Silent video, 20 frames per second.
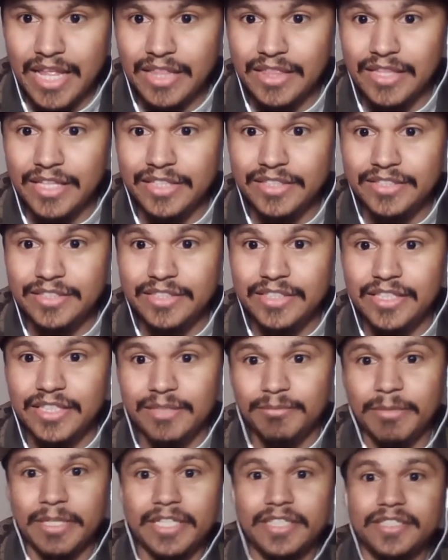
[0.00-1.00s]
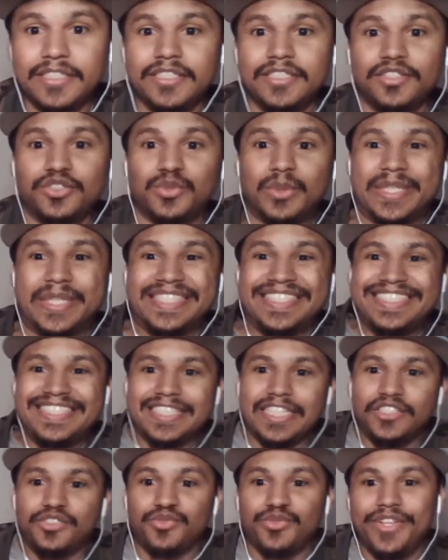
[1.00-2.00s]
let's see, man. 20th
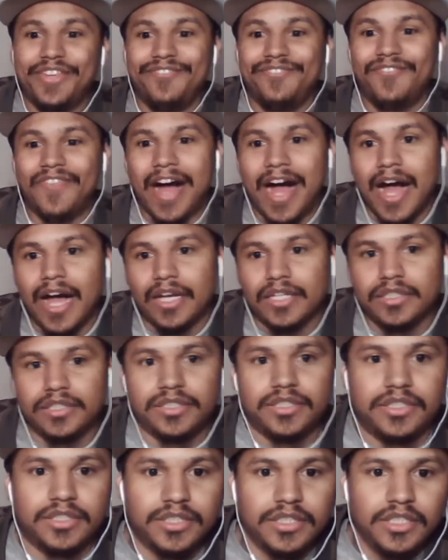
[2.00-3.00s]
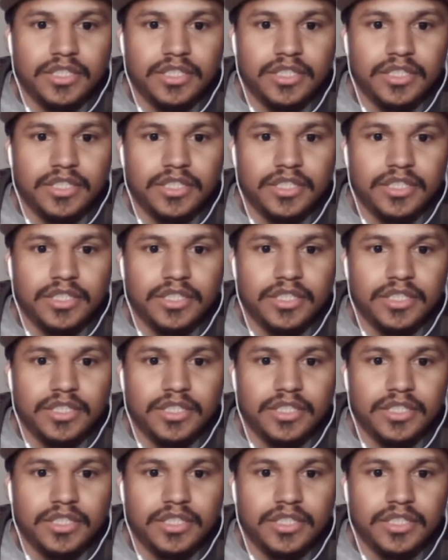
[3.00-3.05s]
Century Fox.